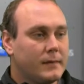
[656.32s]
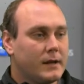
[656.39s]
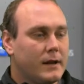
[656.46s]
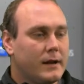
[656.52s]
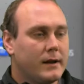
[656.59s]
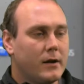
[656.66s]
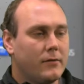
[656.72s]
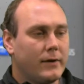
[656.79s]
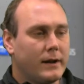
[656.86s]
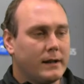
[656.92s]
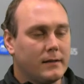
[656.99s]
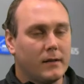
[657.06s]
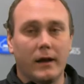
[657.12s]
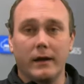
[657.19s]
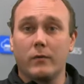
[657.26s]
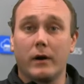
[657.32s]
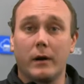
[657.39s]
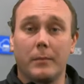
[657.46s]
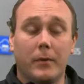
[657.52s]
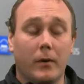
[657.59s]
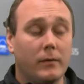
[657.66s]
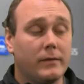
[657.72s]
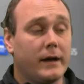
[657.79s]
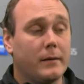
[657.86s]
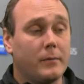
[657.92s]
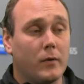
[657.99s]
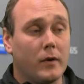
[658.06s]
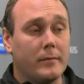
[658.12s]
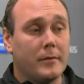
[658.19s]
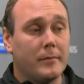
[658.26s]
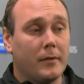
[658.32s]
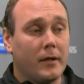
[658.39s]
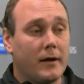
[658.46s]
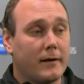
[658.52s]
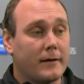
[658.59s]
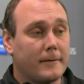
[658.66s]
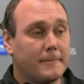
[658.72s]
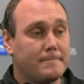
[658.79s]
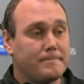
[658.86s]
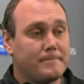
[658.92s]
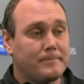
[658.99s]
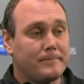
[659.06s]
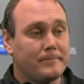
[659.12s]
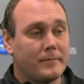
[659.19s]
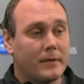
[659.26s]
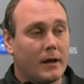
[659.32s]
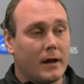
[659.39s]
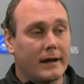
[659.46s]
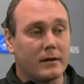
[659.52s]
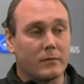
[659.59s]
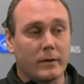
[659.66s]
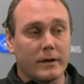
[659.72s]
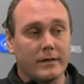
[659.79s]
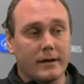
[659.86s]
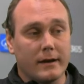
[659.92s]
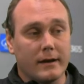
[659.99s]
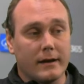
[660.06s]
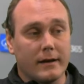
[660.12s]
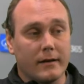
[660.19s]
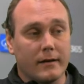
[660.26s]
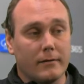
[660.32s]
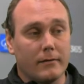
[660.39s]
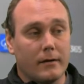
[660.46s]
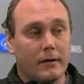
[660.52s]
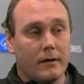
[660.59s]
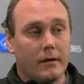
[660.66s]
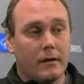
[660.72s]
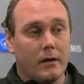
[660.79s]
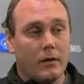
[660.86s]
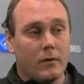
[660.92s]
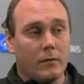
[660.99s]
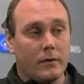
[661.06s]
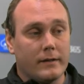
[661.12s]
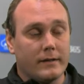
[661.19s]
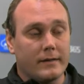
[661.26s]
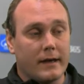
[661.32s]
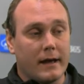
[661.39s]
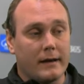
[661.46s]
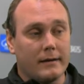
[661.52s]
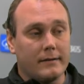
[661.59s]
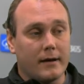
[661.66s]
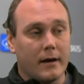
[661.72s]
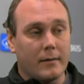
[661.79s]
Now, if I didn't like where I pulled that appointment block, I can reset it here with this handy time